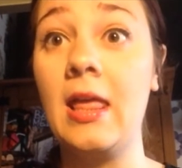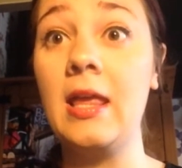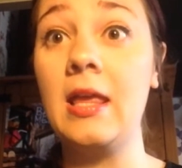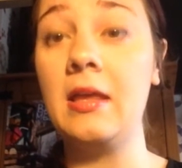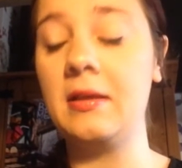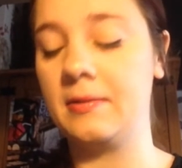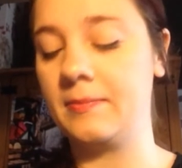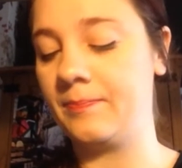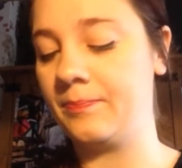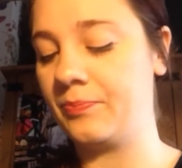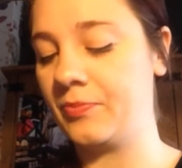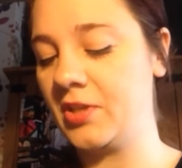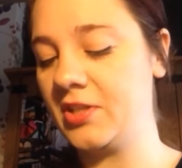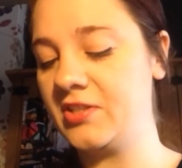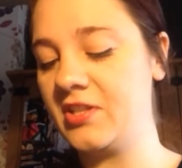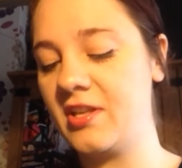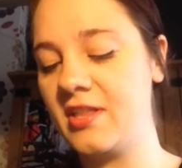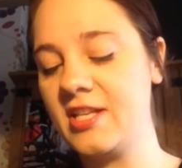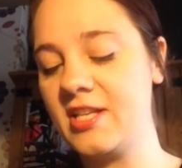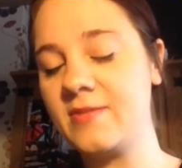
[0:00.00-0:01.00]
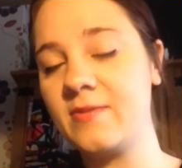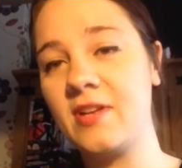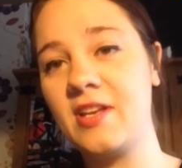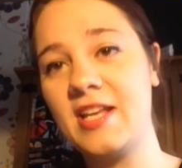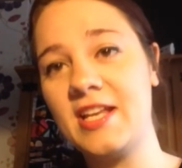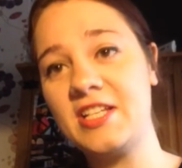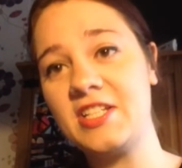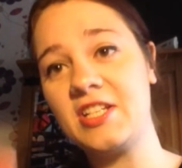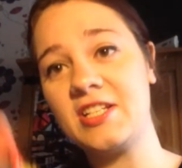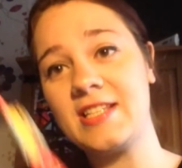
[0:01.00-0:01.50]
Yeah, so this
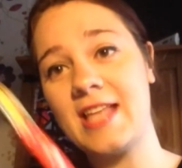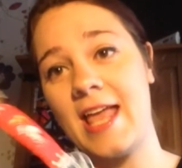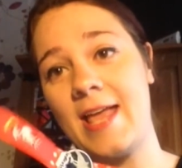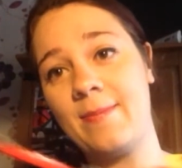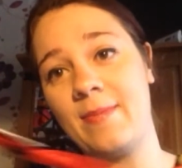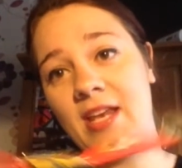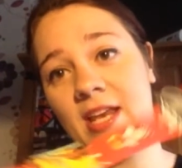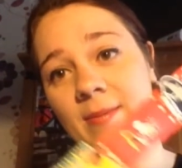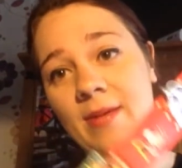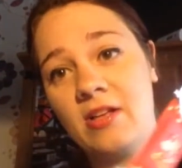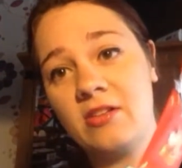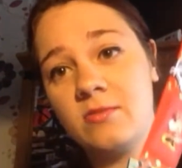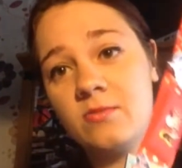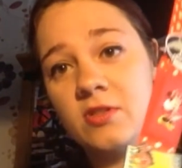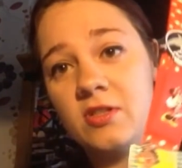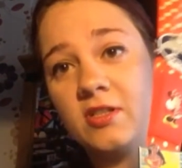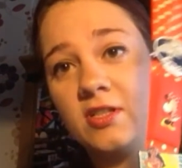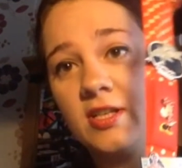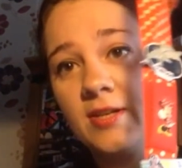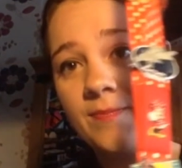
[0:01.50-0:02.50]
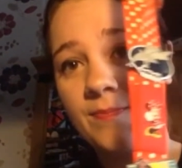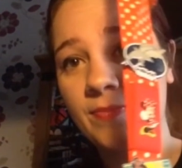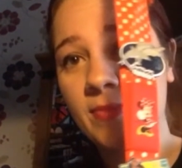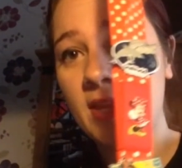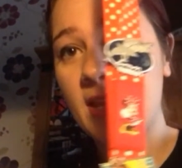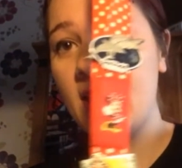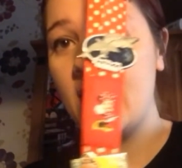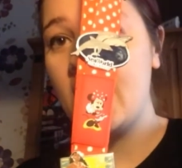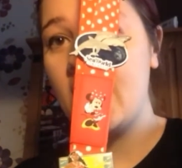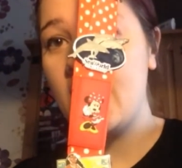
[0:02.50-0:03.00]
one is just a Minnie Mouse one.
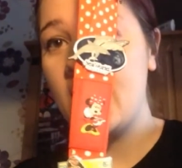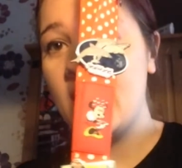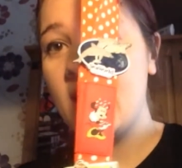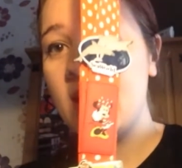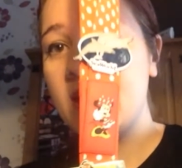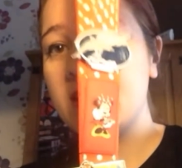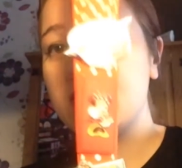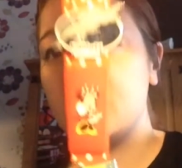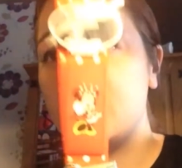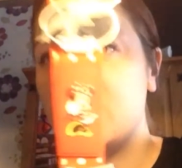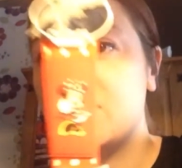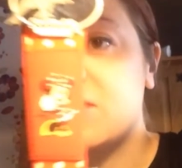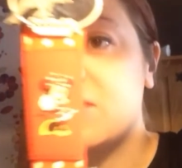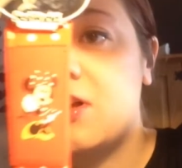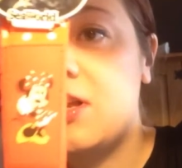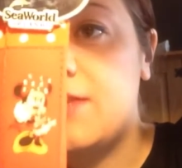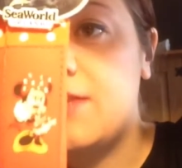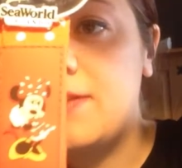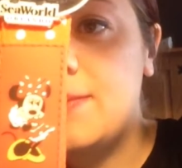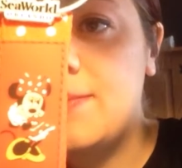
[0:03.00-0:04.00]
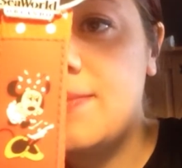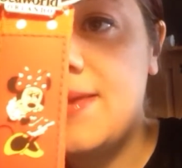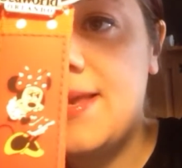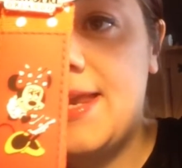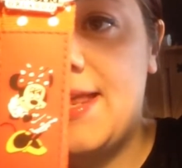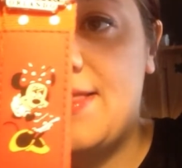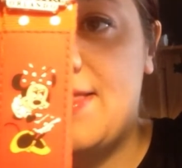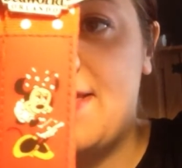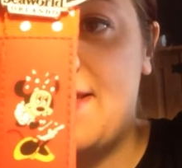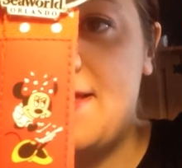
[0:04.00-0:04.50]
So you just got a lovely
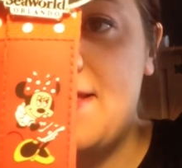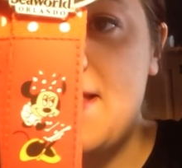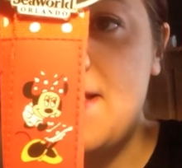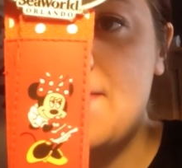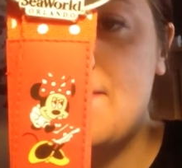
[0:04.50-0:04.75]
Minnie there.